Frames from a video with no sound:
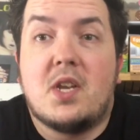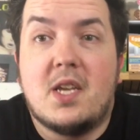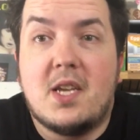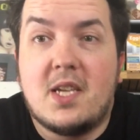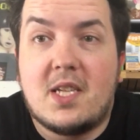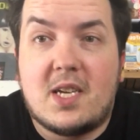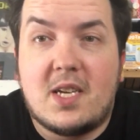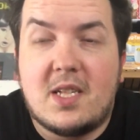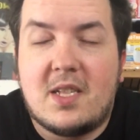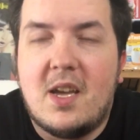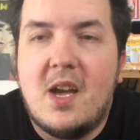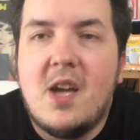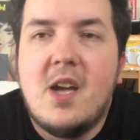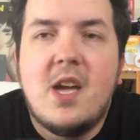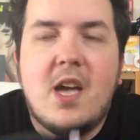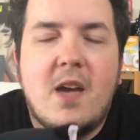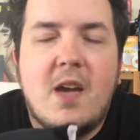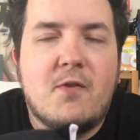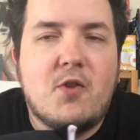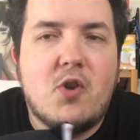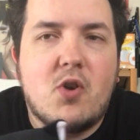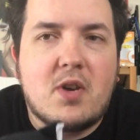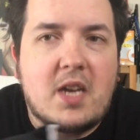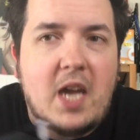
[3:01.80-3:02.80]
it is, because
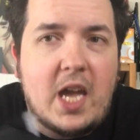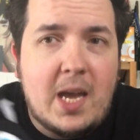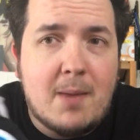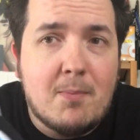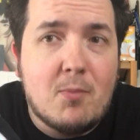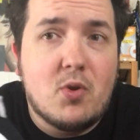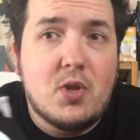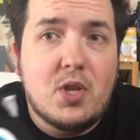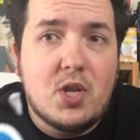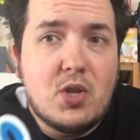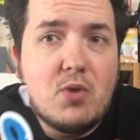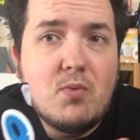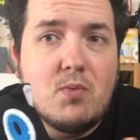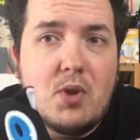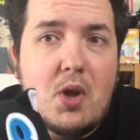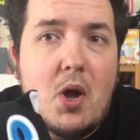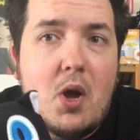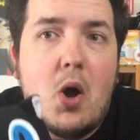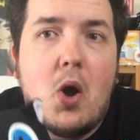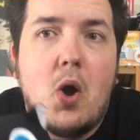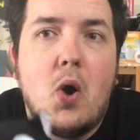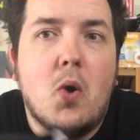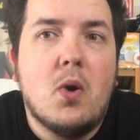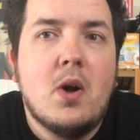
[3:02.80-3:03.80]
if you're a gamer, then you
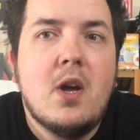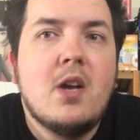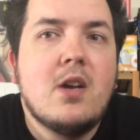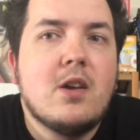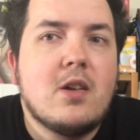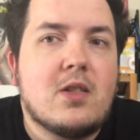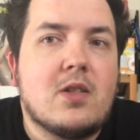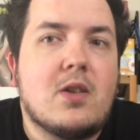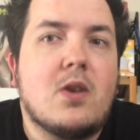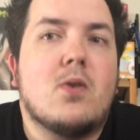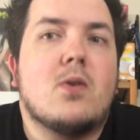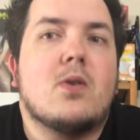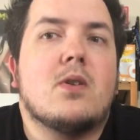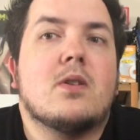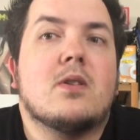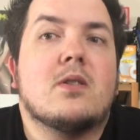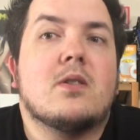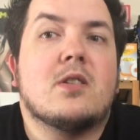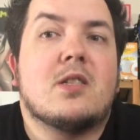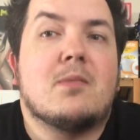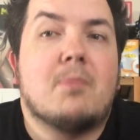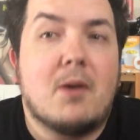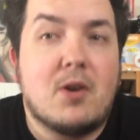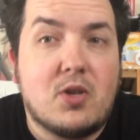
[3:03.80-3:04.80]
know
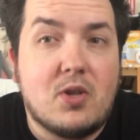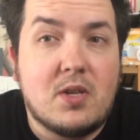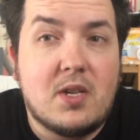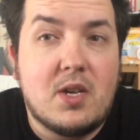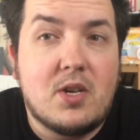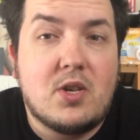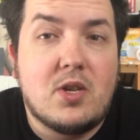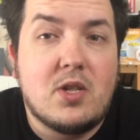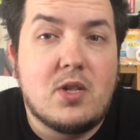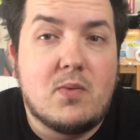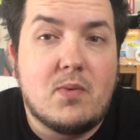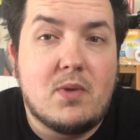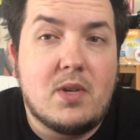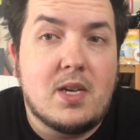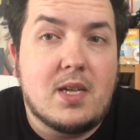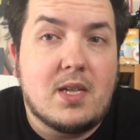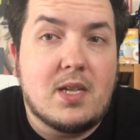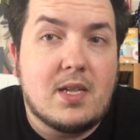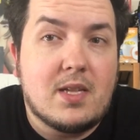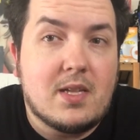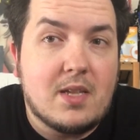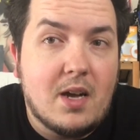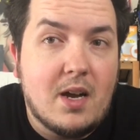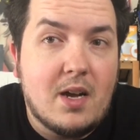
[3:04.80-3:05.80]
certain special editions really
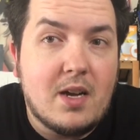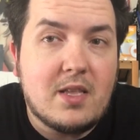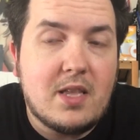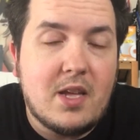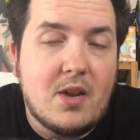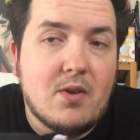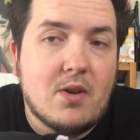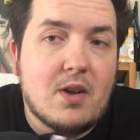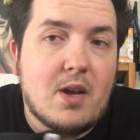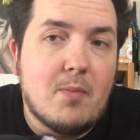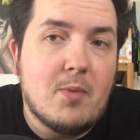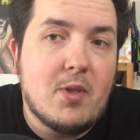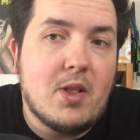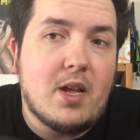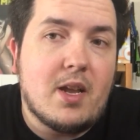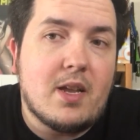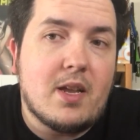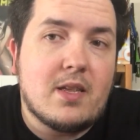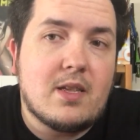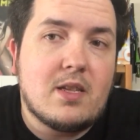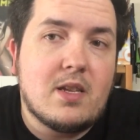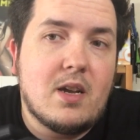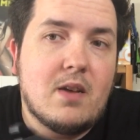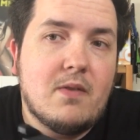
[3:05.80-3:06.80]
suck. They don't come with a lot
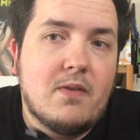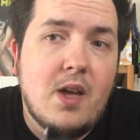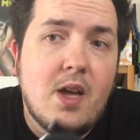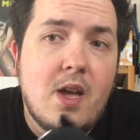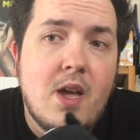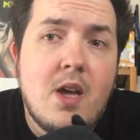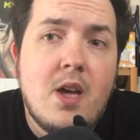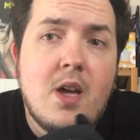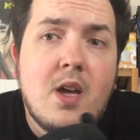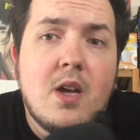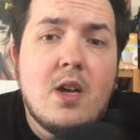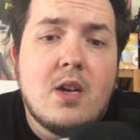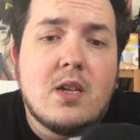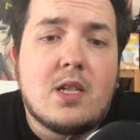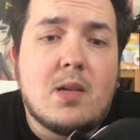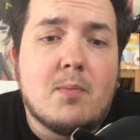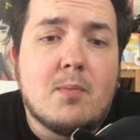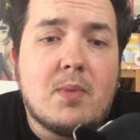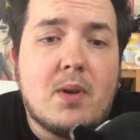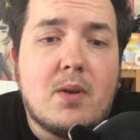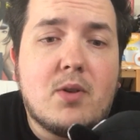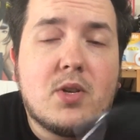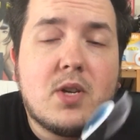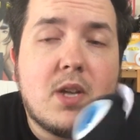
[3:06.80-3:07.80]
of stuff.
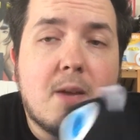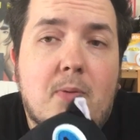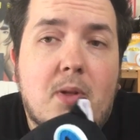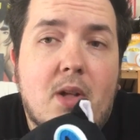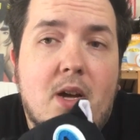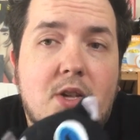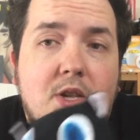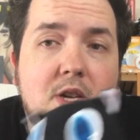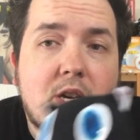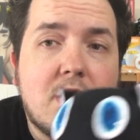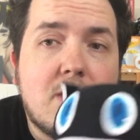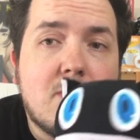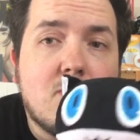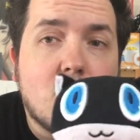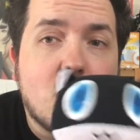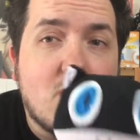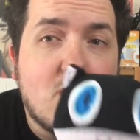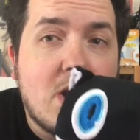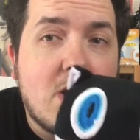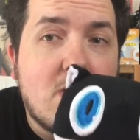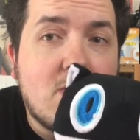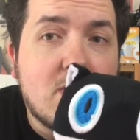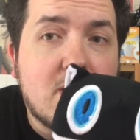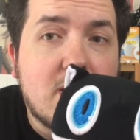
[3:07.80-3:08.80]
Sometimes you get a plushie.
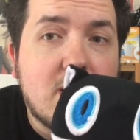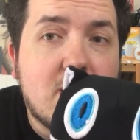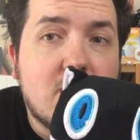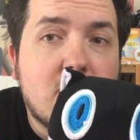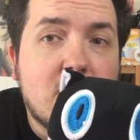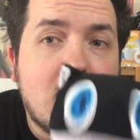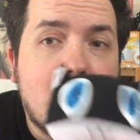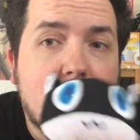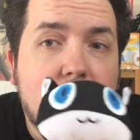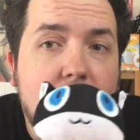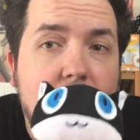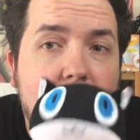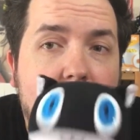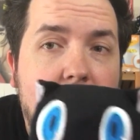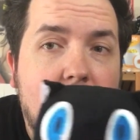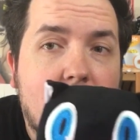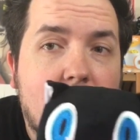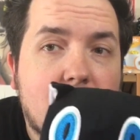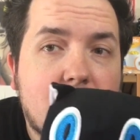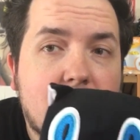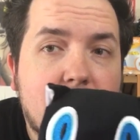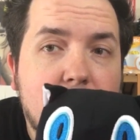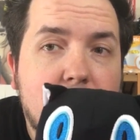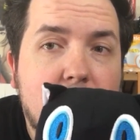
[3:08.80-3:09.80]
Rarely do you ever get an
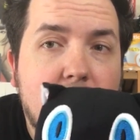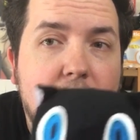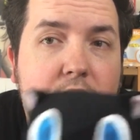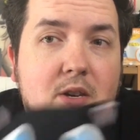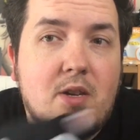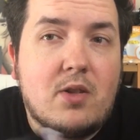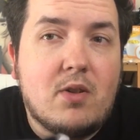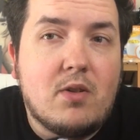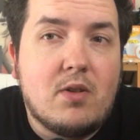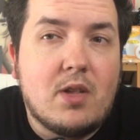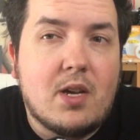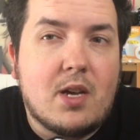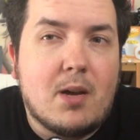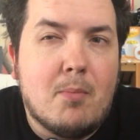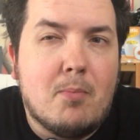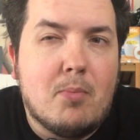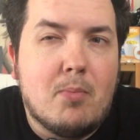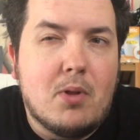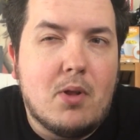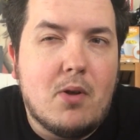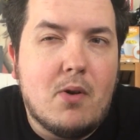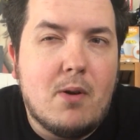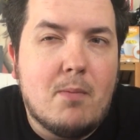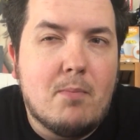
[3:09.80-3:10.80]
awesome plushie. It's usually like a
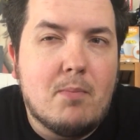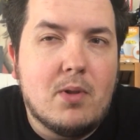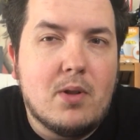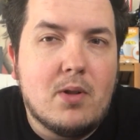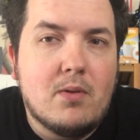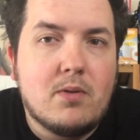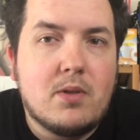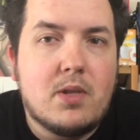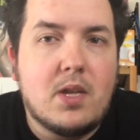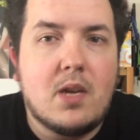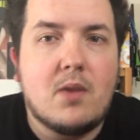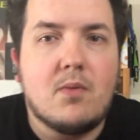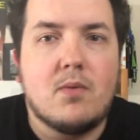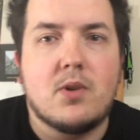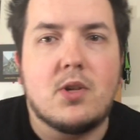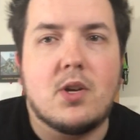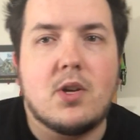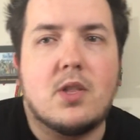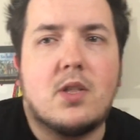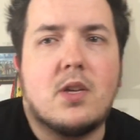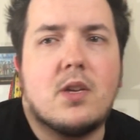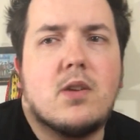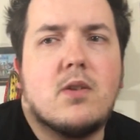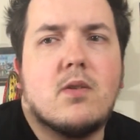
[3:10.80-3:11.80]
blow-up balloon thing, which
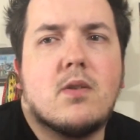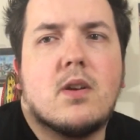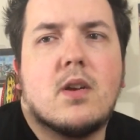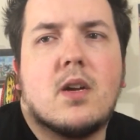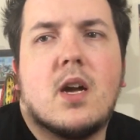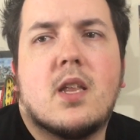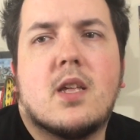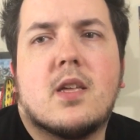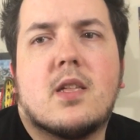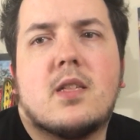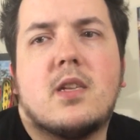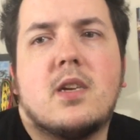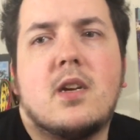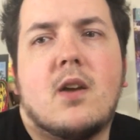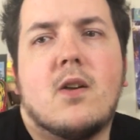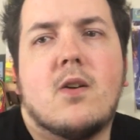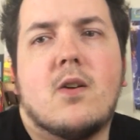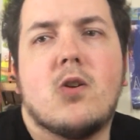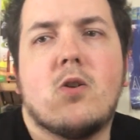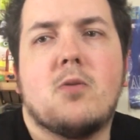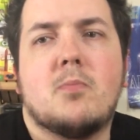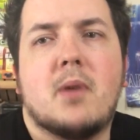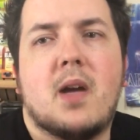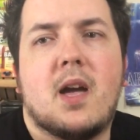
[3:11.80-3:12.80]
I think you can kind of see
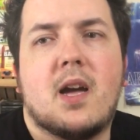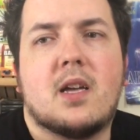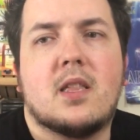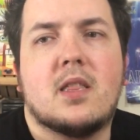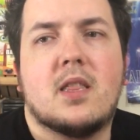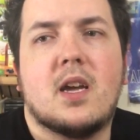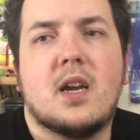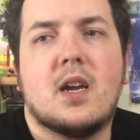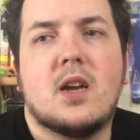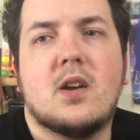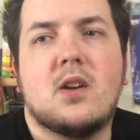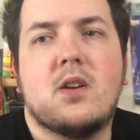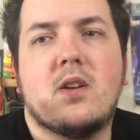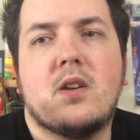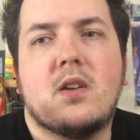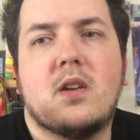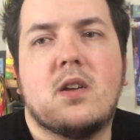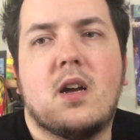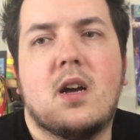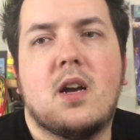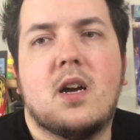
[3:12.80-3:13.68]
her back there.